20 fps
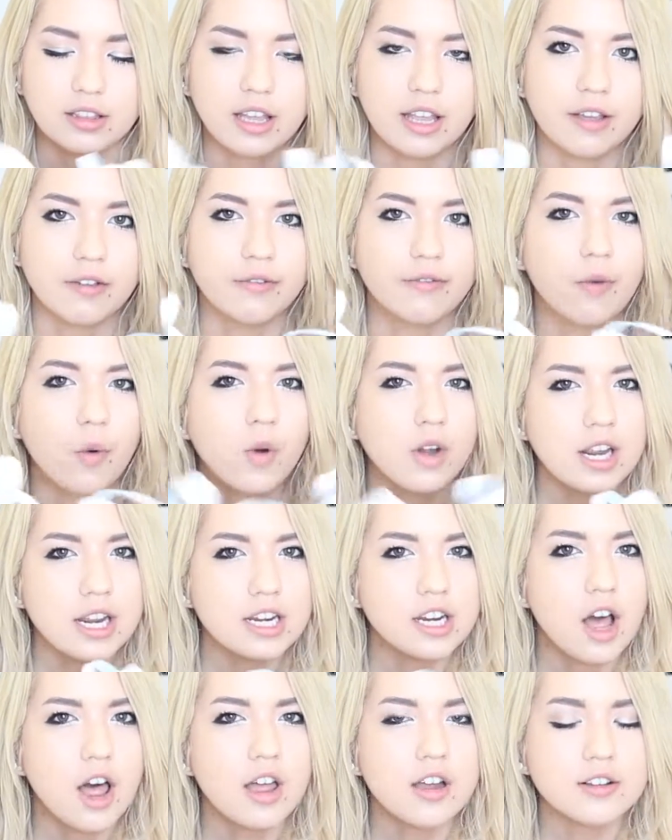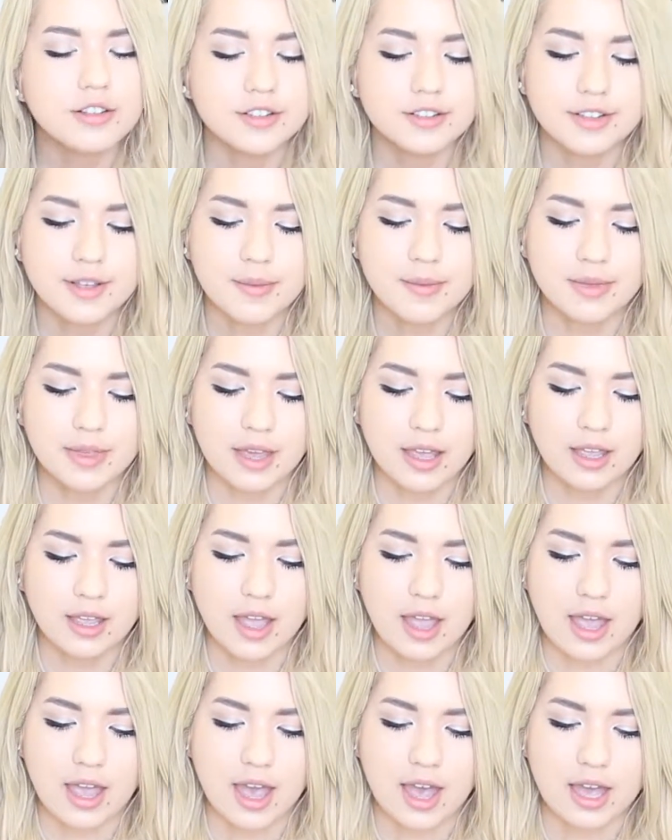like $40 or something
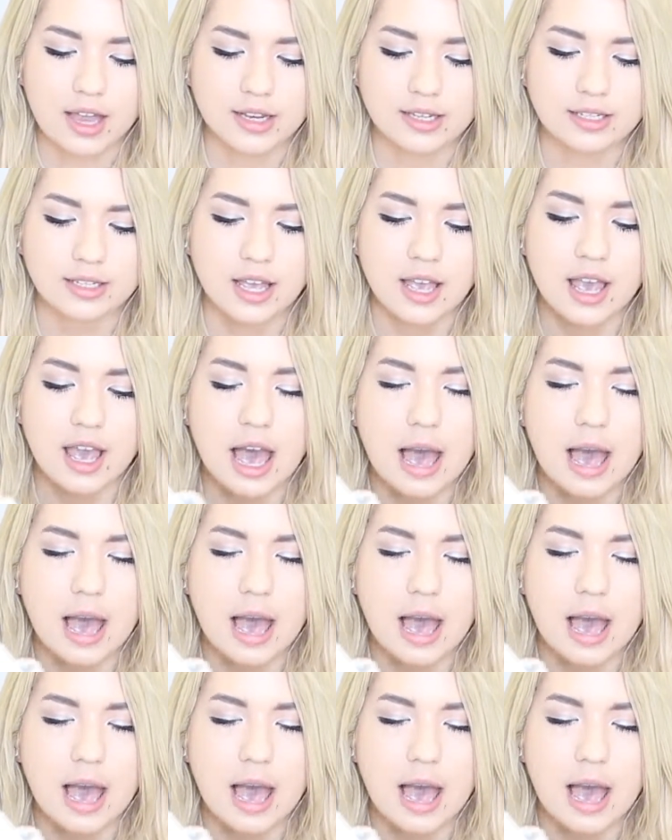and